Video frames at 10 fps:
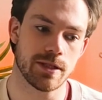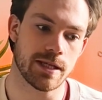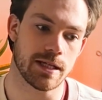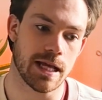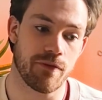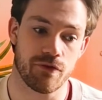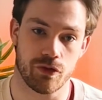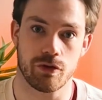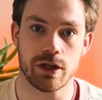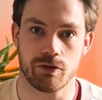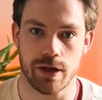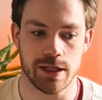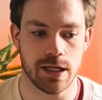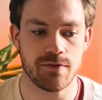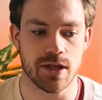instead is have three
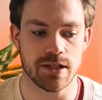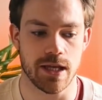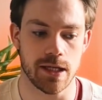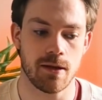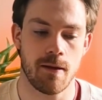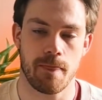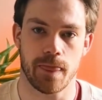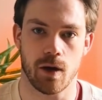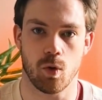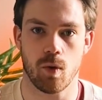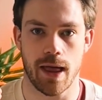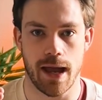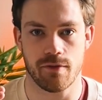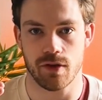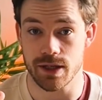creatives, let's say, that all
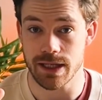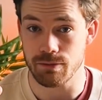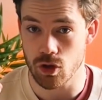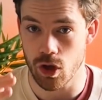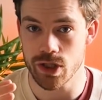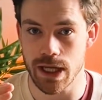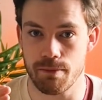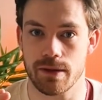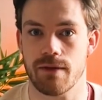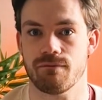have the same concept, but they're